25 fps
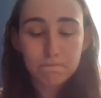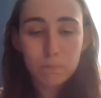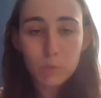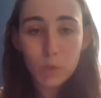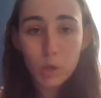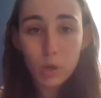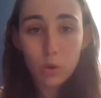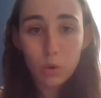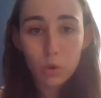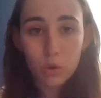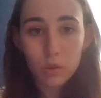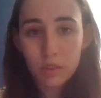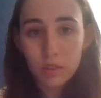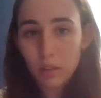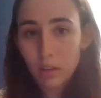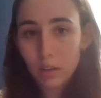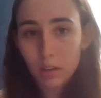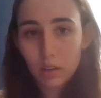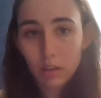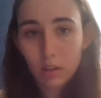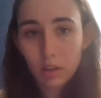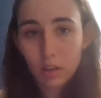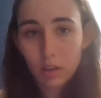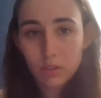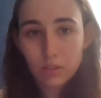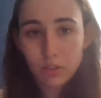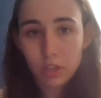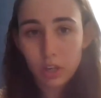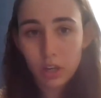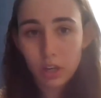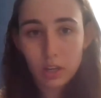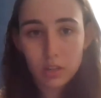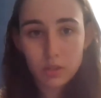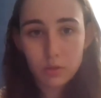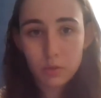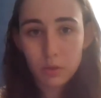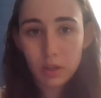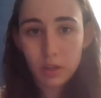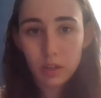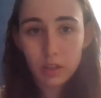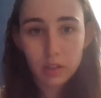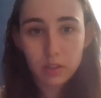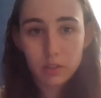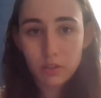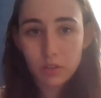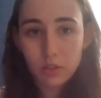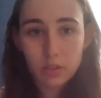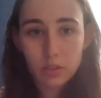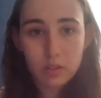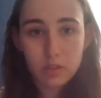the undergraduate,
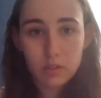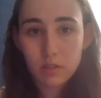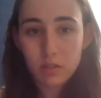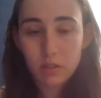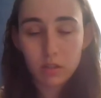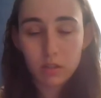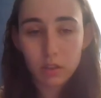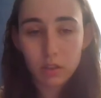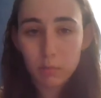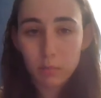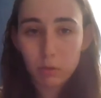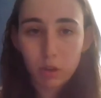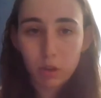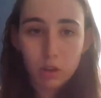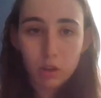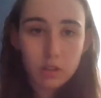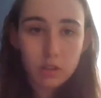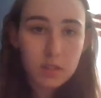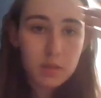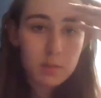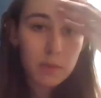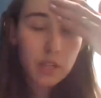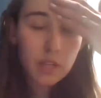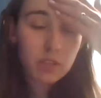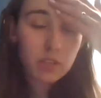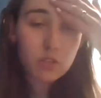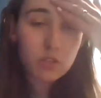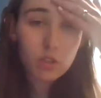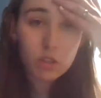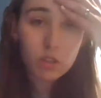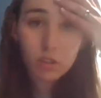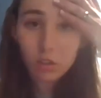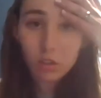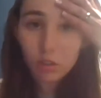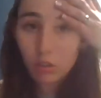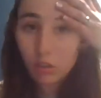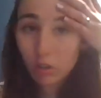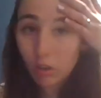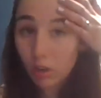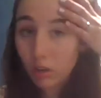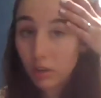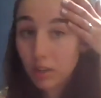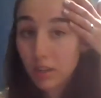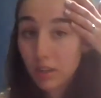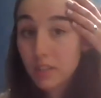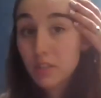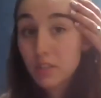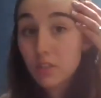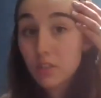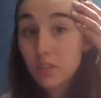just liberal arts major or art
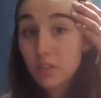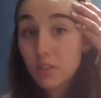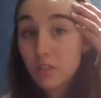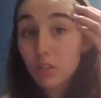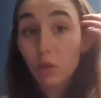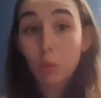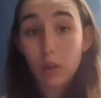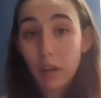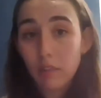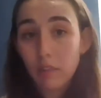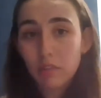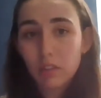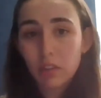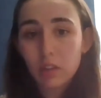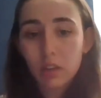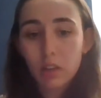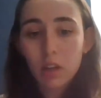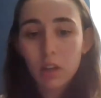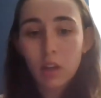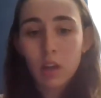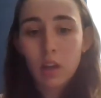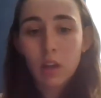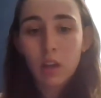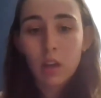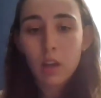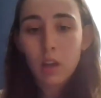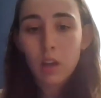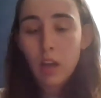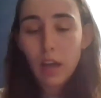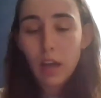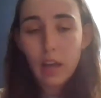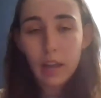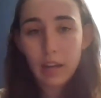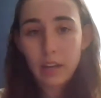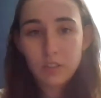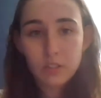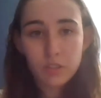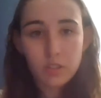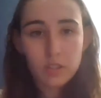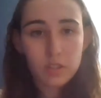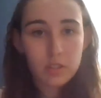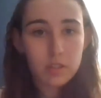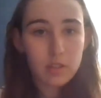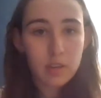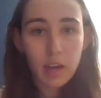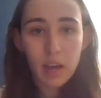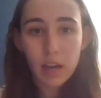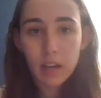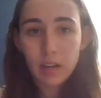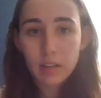history or whatever. And I
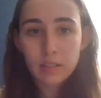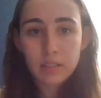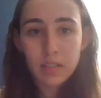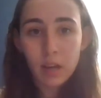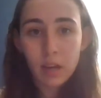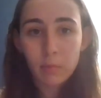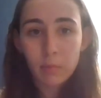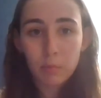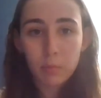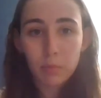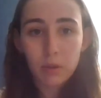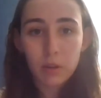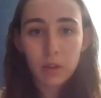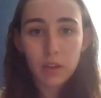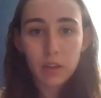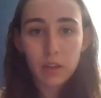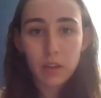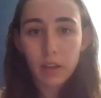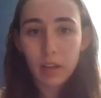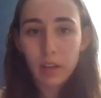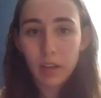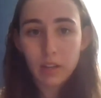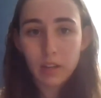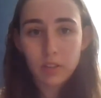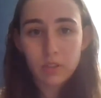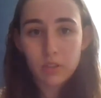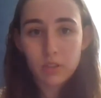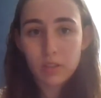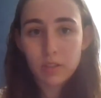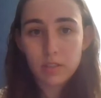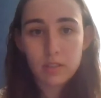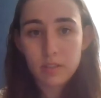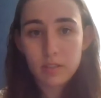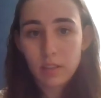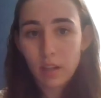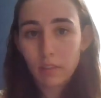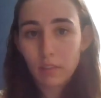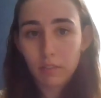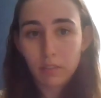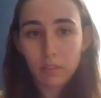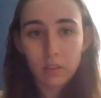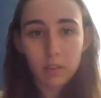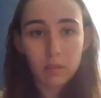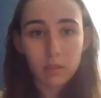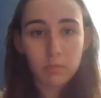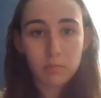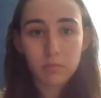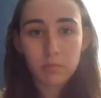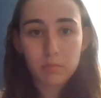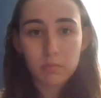just had a template and I just sent
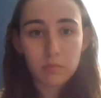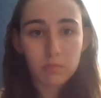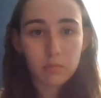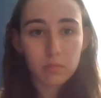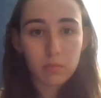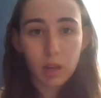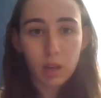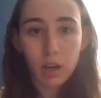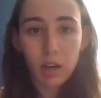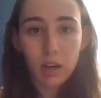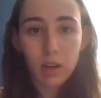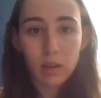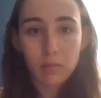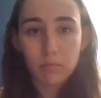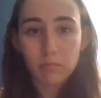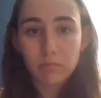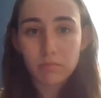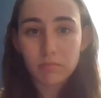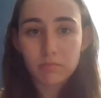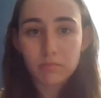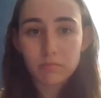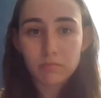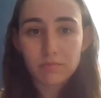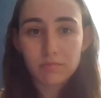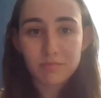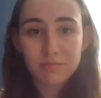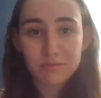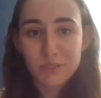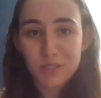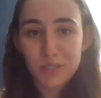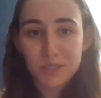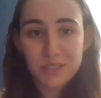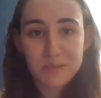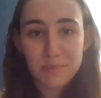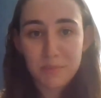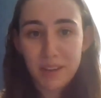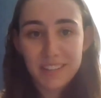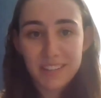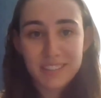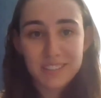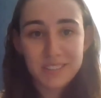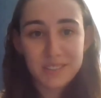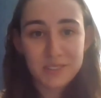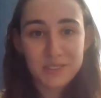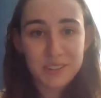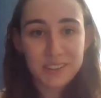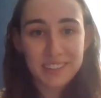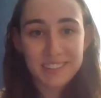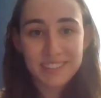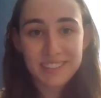them just
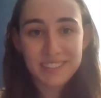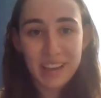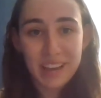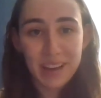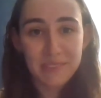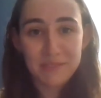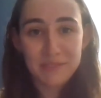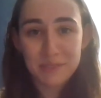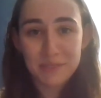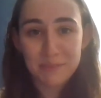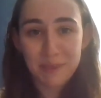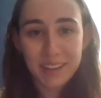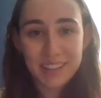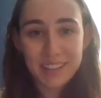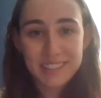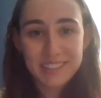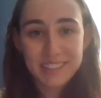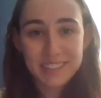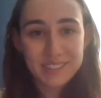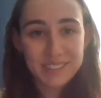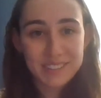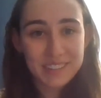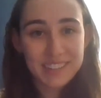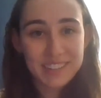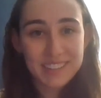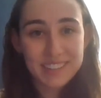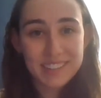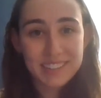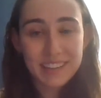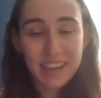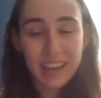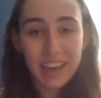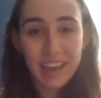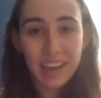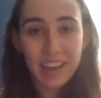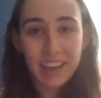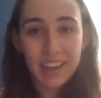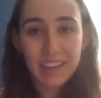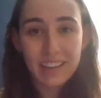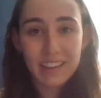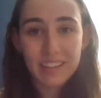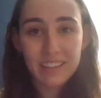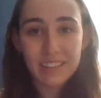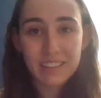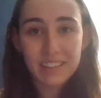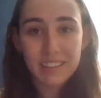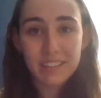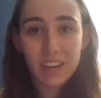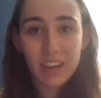messages after messages. And,